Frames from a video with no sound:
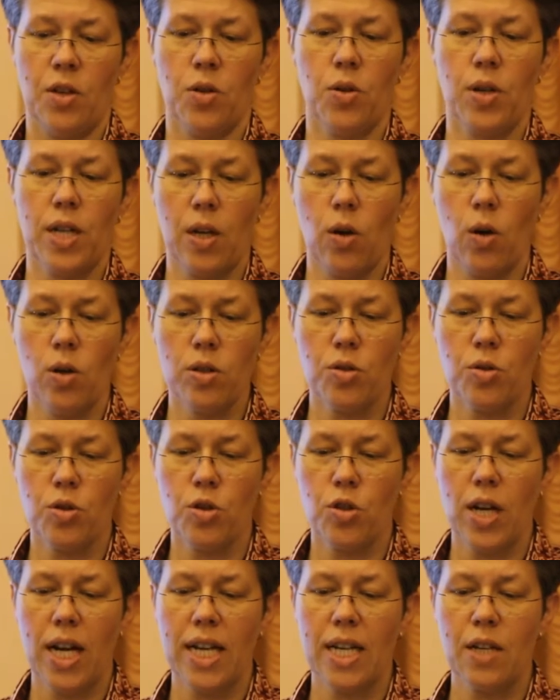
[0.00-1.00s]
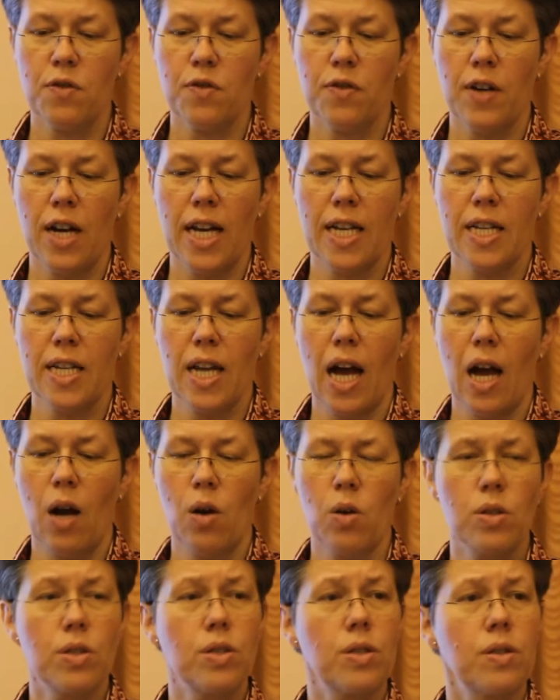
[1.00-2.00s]
You can also try and find
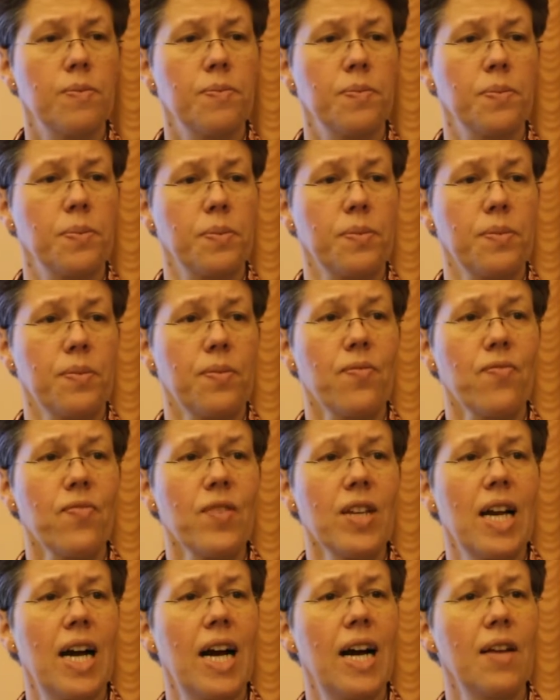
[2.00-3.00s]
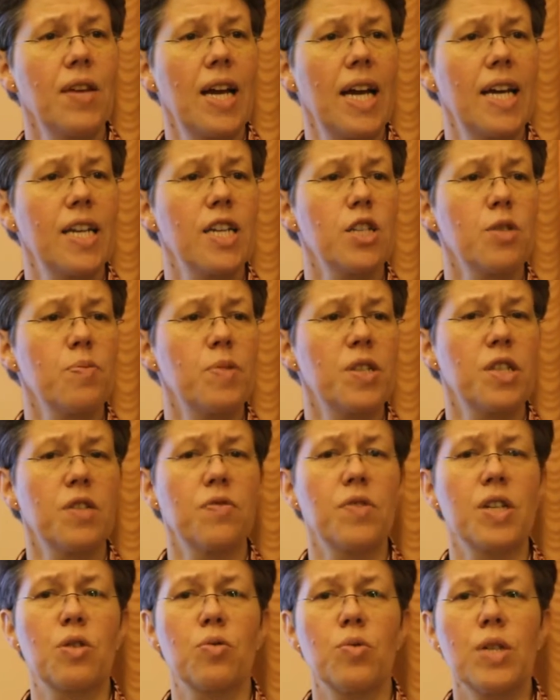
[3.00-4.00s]
out, are there any
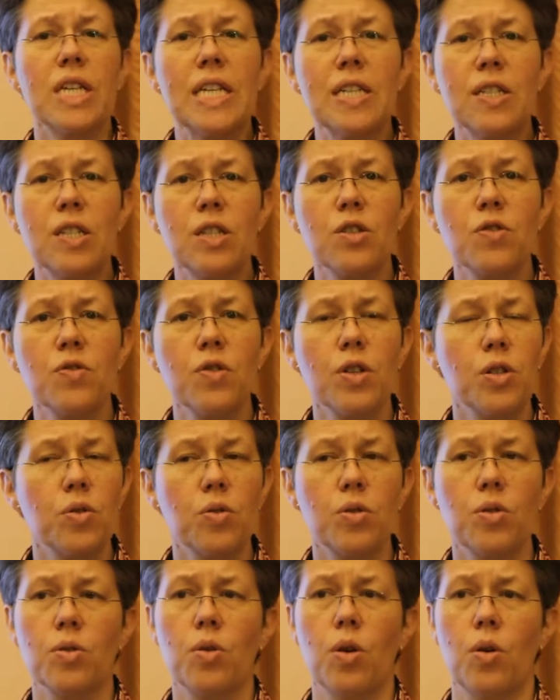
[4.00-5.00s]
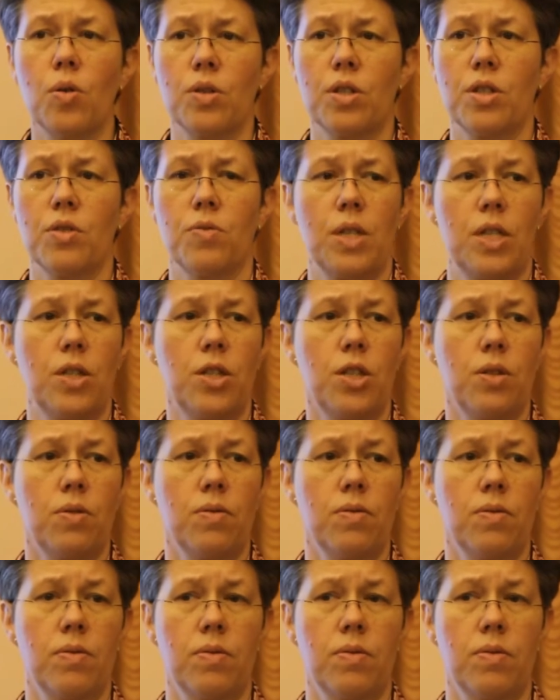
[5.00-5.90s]
specific reasons for you to code switch?